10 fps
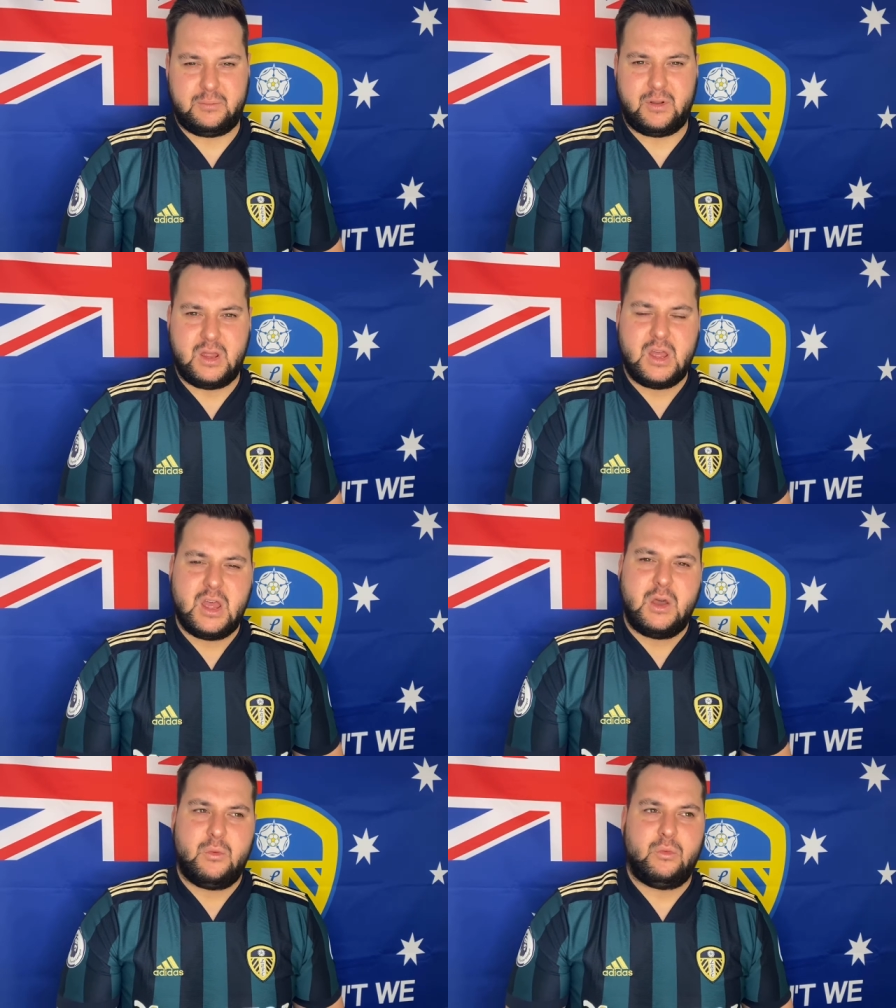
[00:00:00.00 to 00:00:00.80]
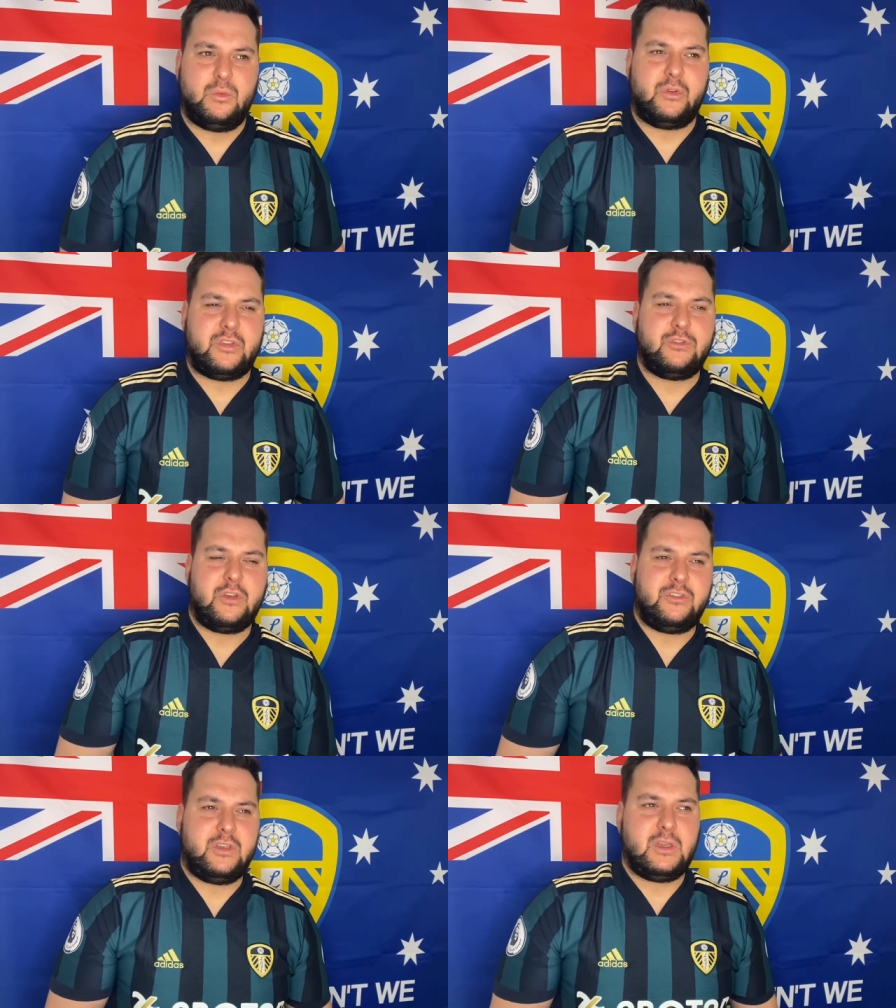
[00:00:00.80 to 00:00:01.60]
But what's
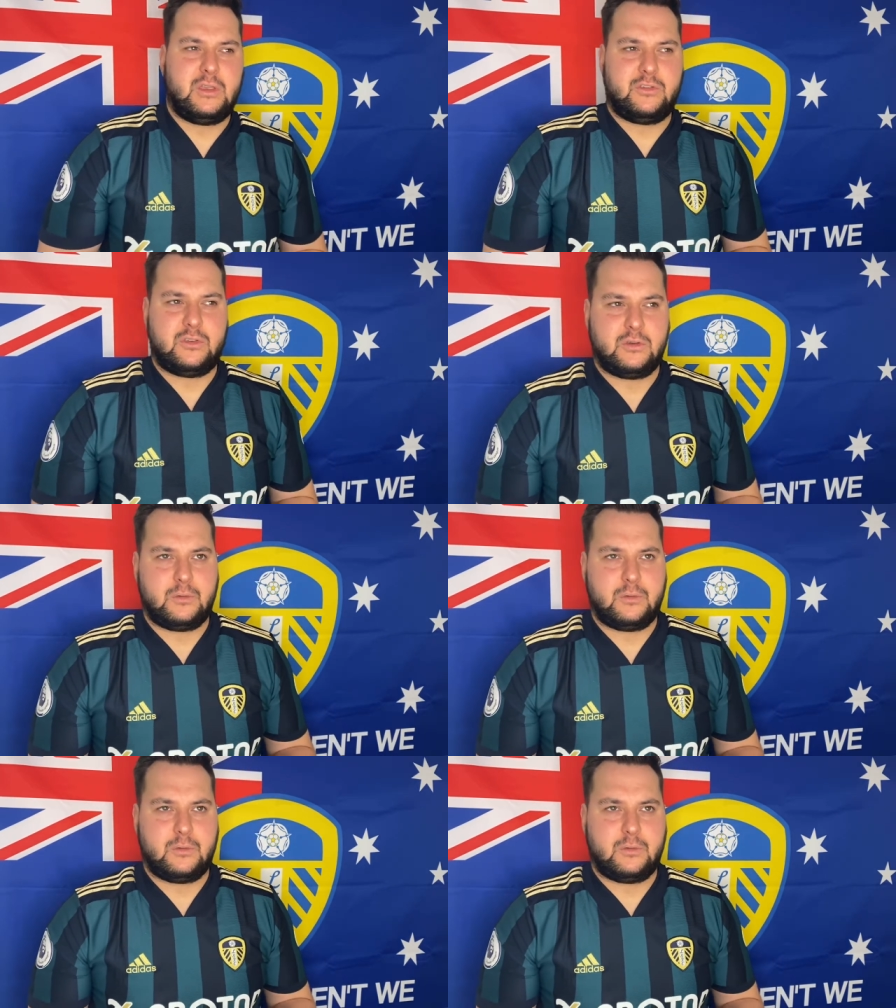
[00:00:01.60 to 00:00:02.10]
interesting is